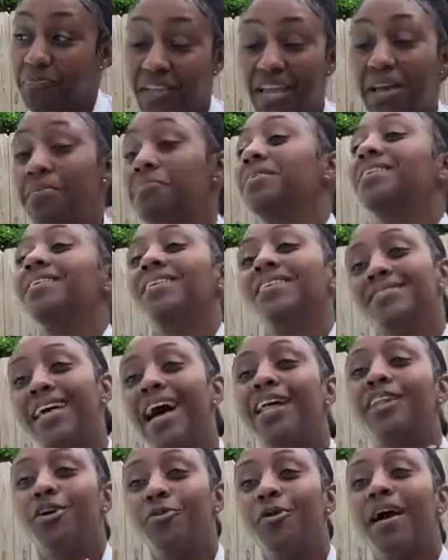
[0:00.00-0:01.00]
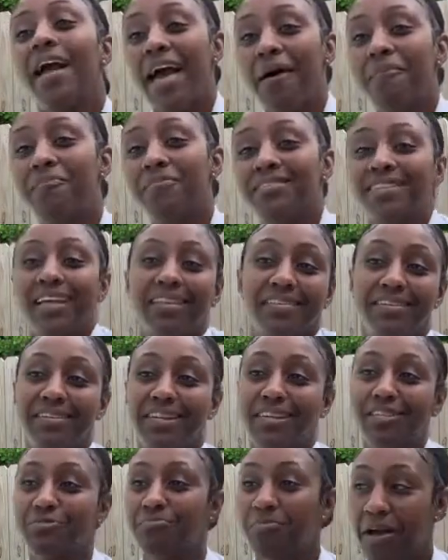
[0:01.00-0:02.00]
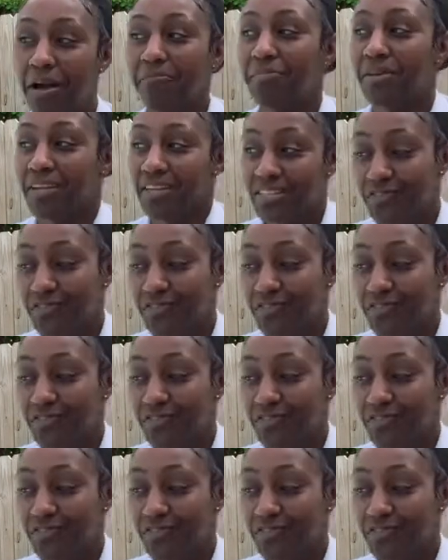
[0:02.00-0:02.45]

And because I know it happens, I think that's my biggest